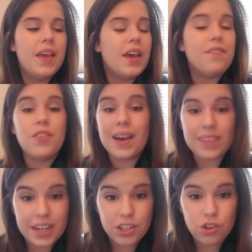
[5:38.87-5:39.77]
If you have
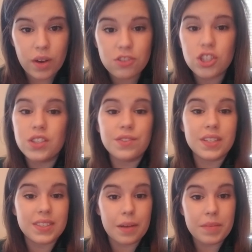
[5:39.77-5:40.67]
any questions, you
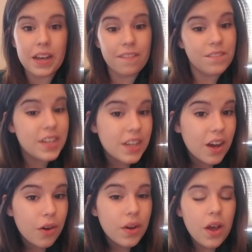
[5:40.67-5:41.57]
can send me a
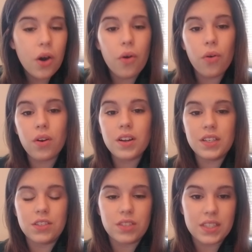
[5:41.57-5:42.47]
video or
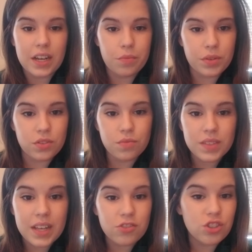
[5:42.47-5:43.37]
you can set up a Zoom
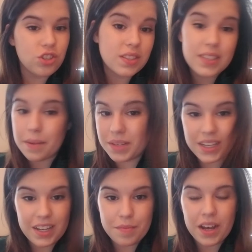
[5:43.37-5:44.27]
session. Just send me
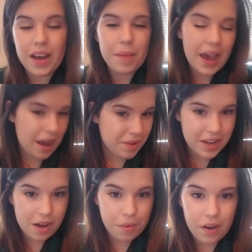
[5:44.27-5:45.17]
an email. I'm happy to
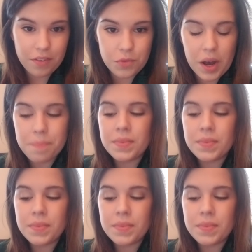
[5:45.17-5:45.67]
help however you want.